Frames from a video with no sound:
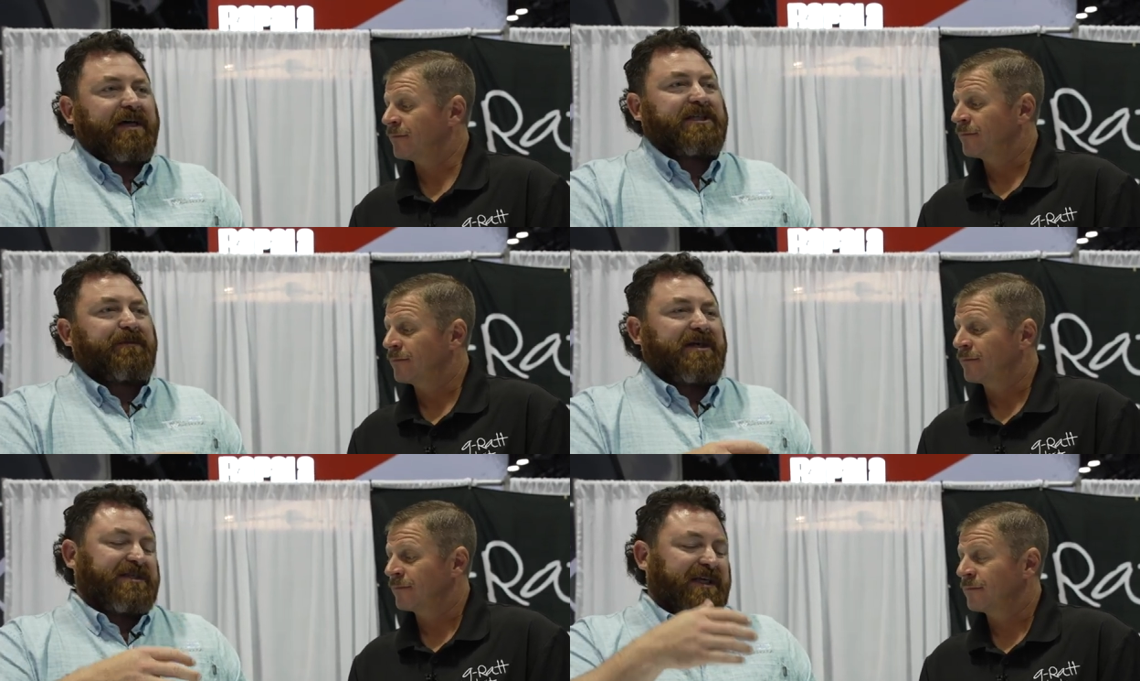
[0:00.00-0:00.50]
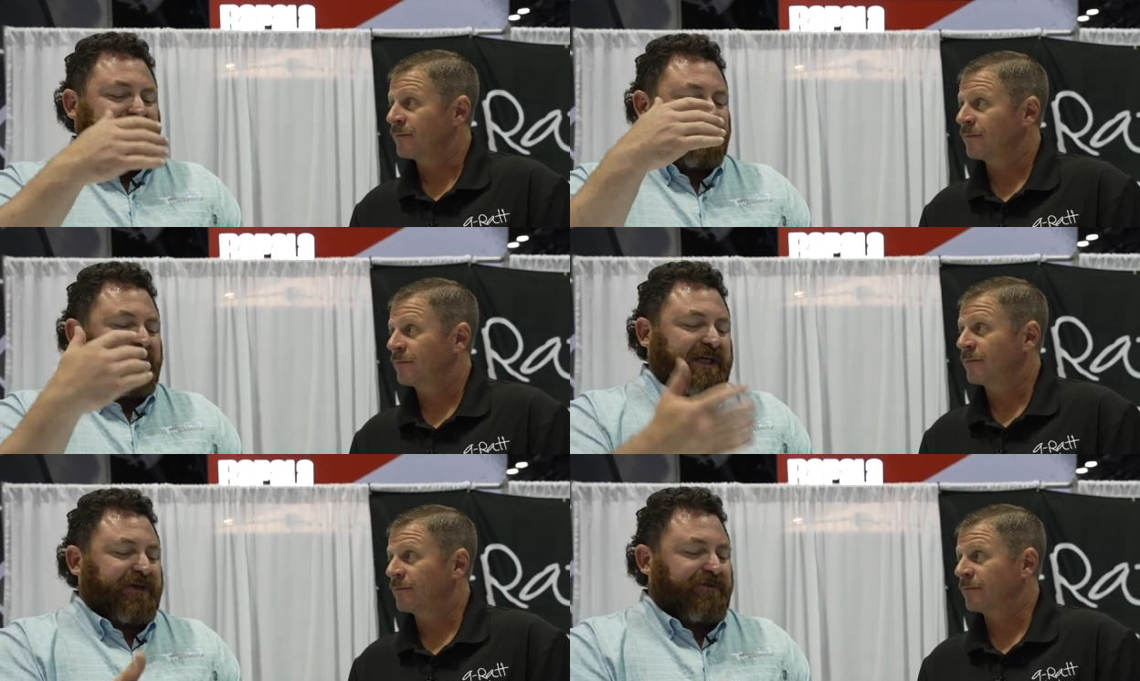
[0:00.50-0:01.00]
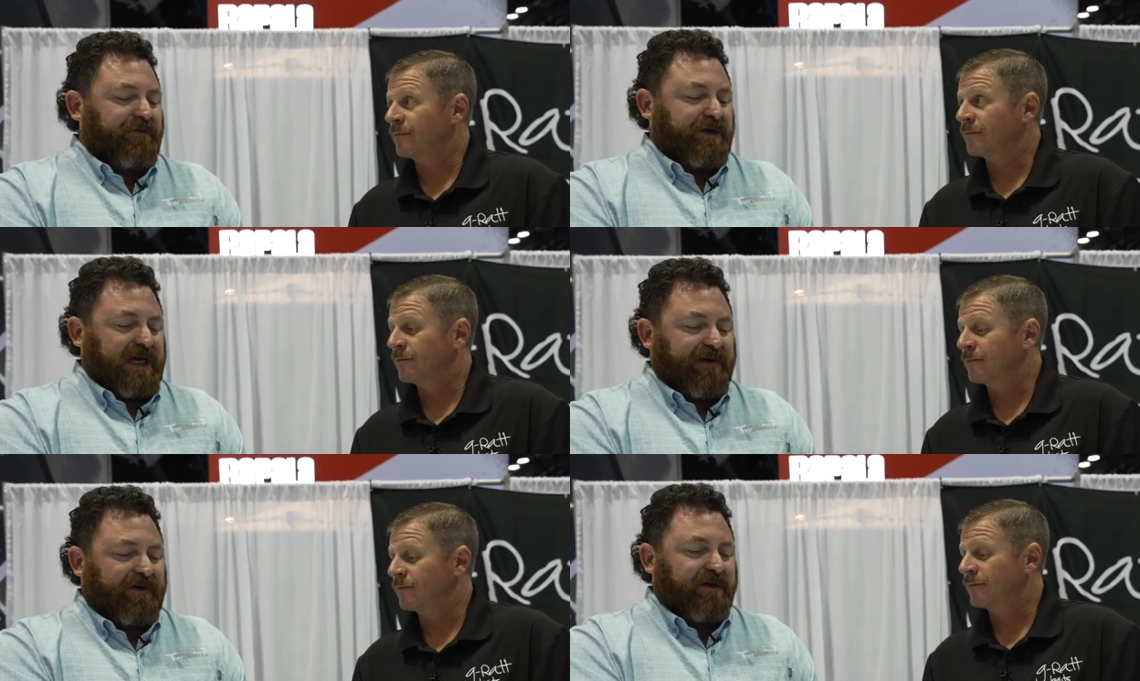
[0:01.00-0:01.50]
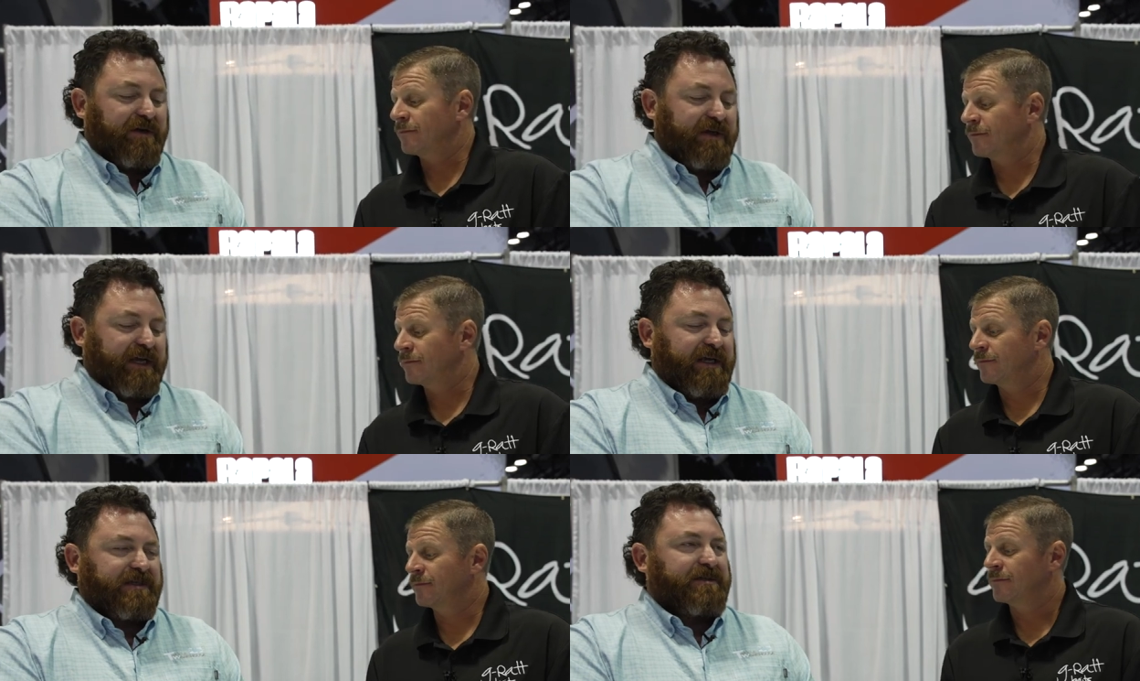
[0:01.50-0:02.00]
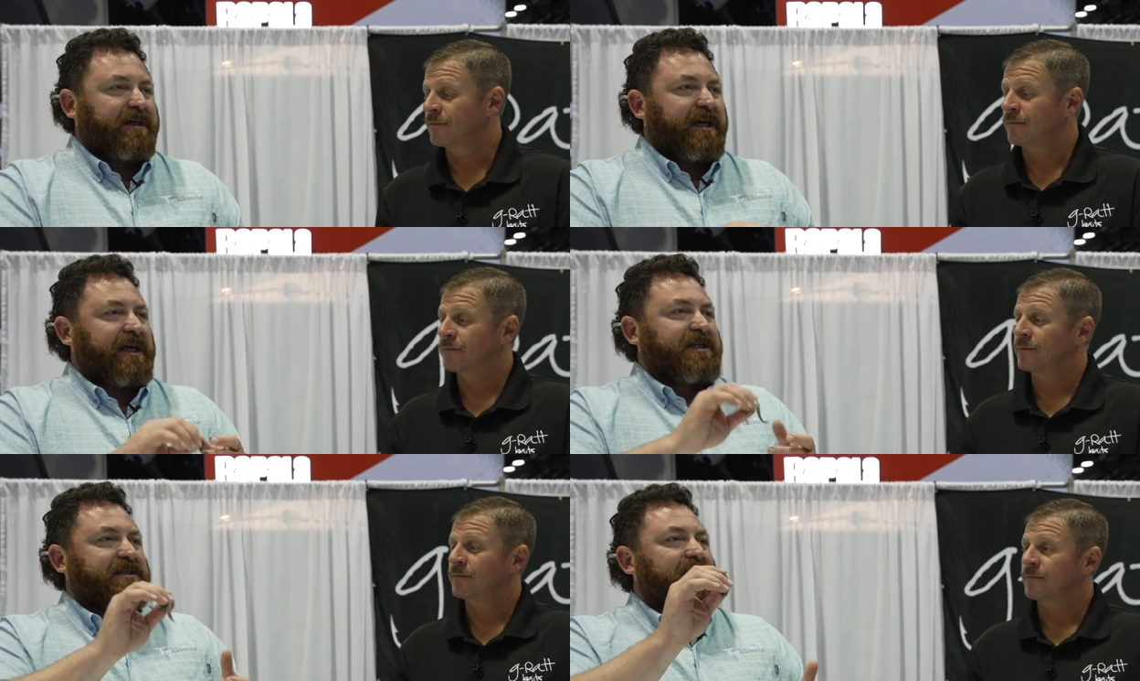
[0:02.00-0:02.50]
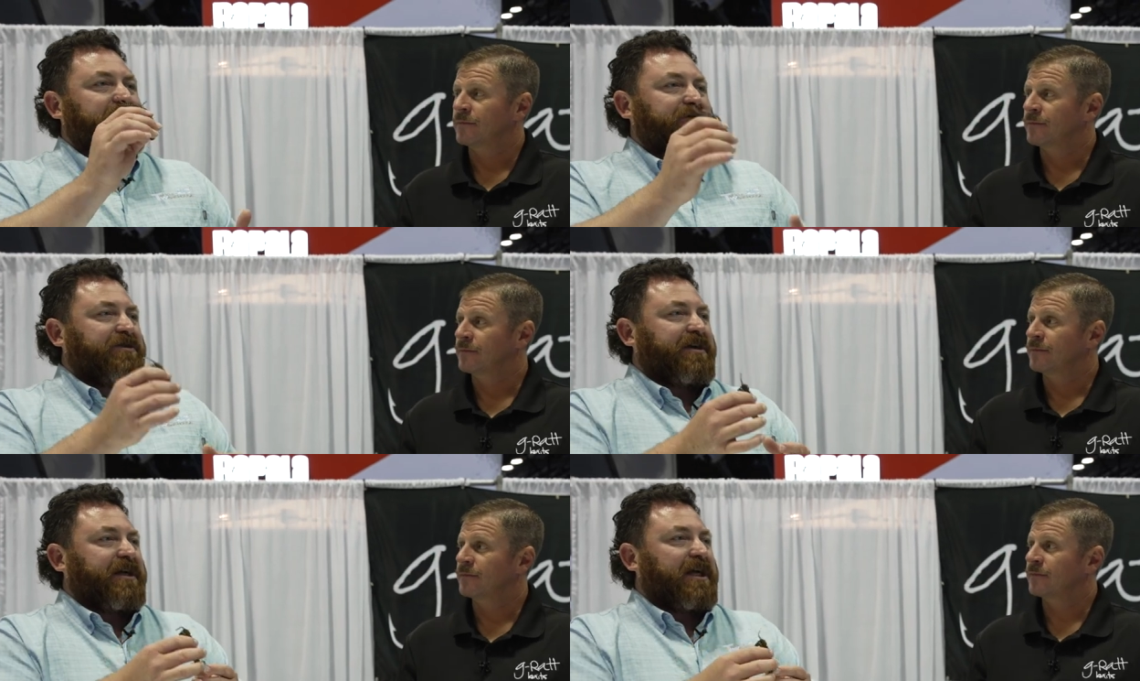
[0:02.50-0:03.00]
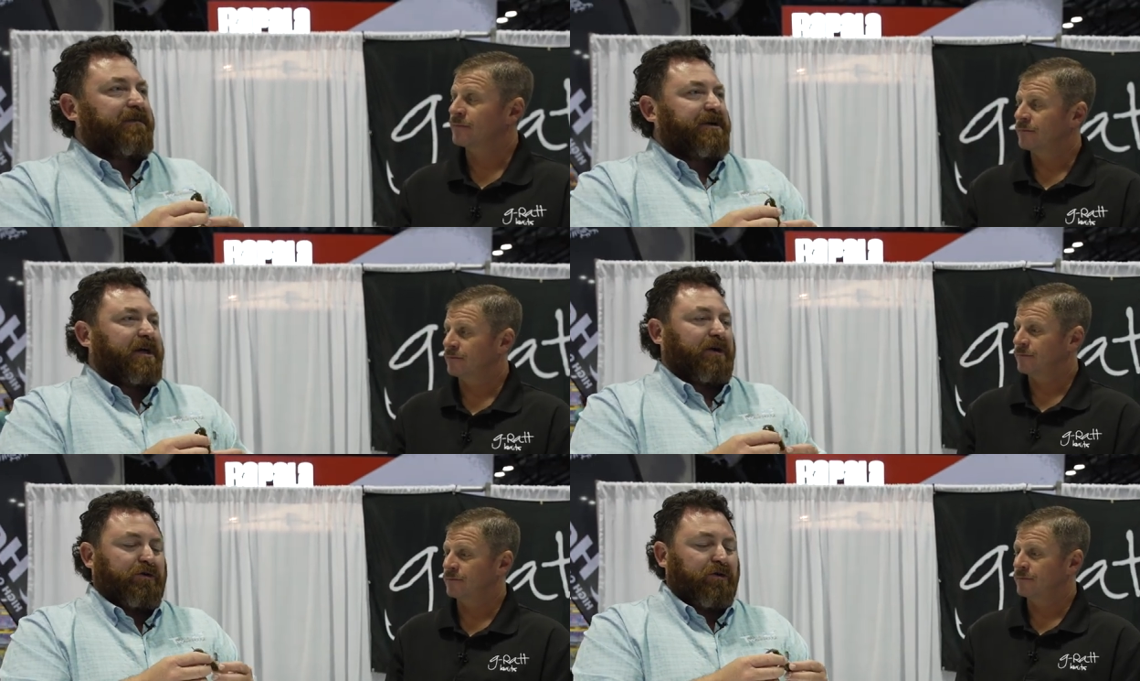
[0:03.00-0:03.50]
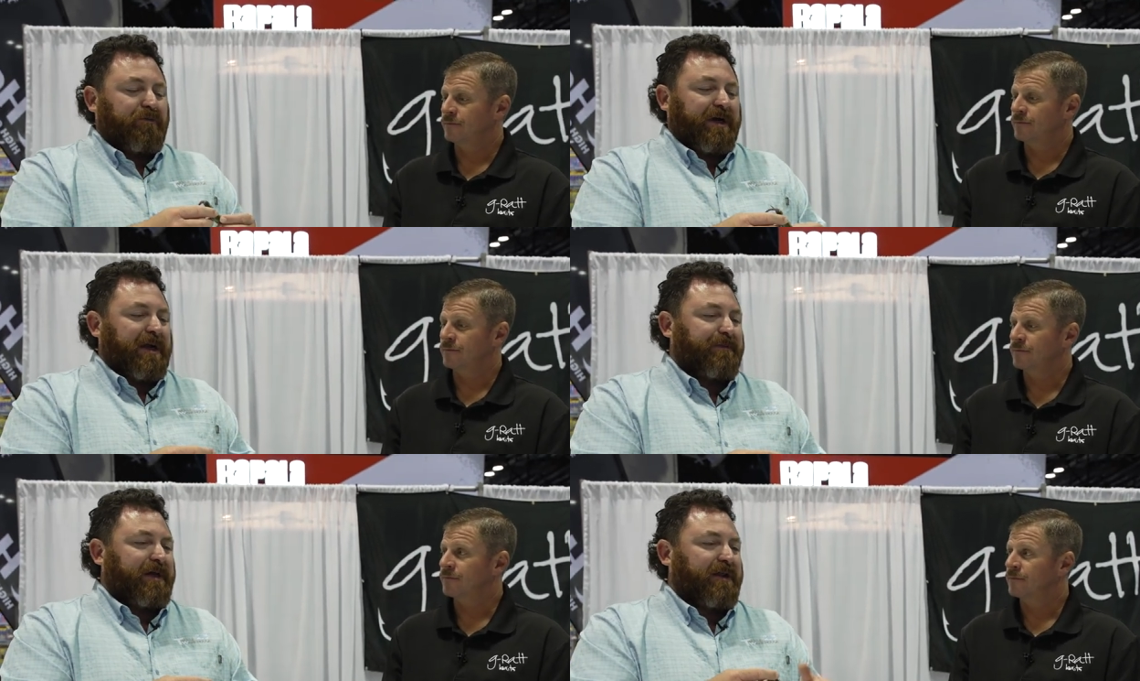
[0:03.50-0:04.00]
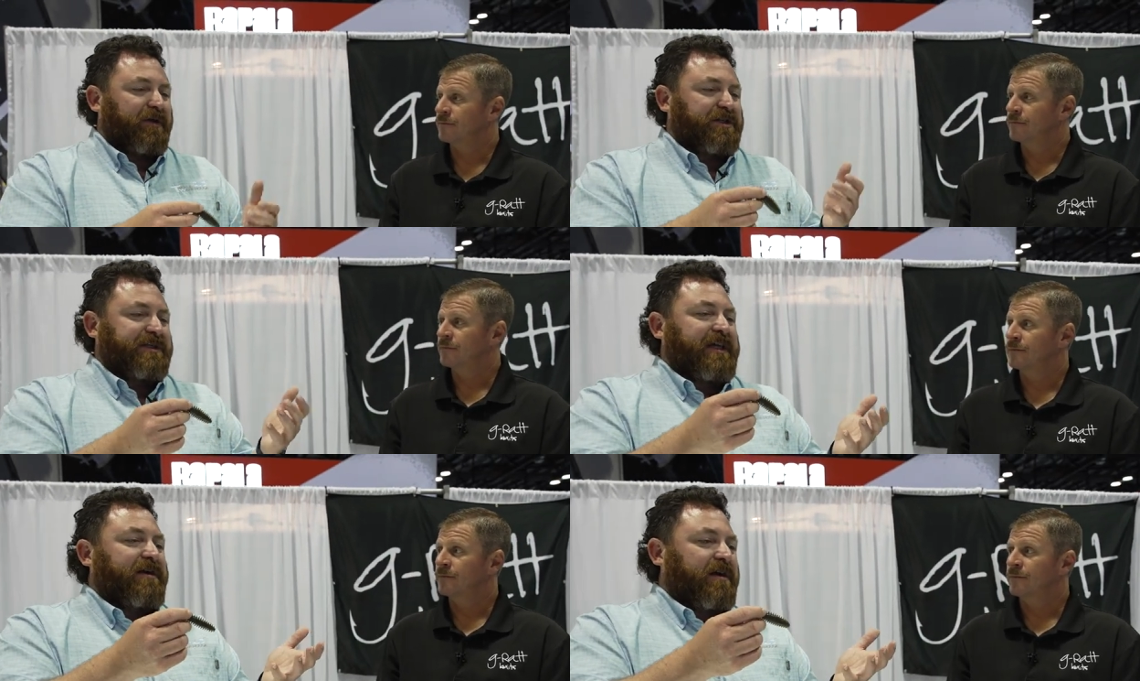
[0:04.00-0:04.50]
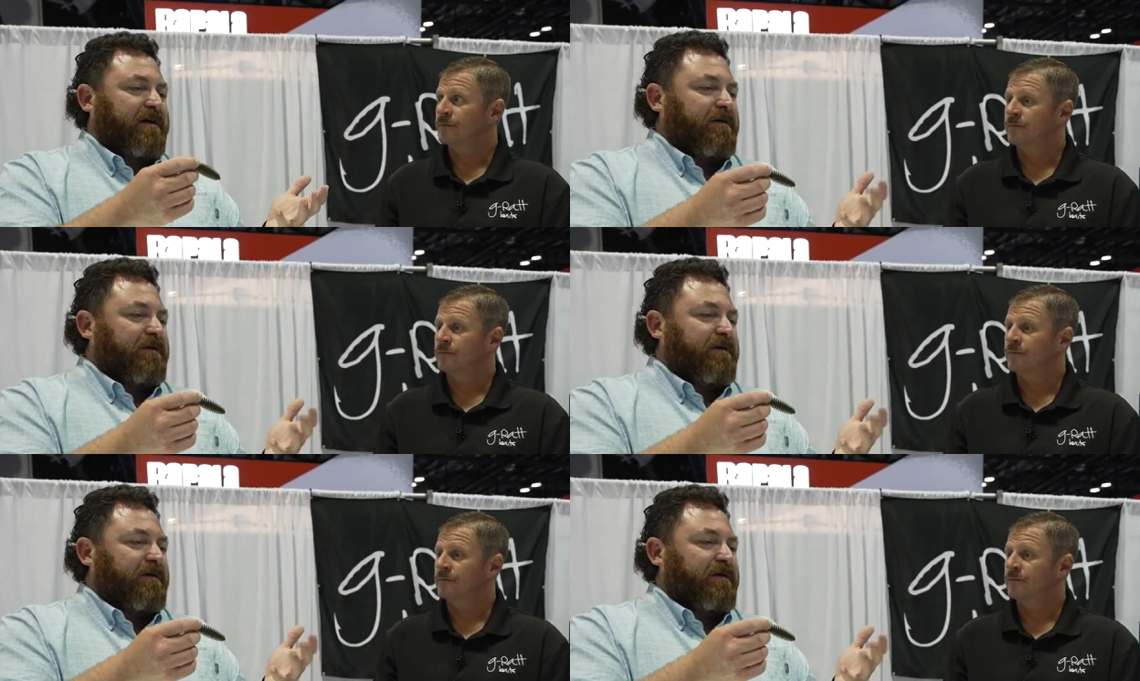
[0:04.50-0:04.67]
Speaker 1: that's the biggest thing you're trying to get through cover is it sucks when you're trying to get a, you got a cool bait, but it looks neat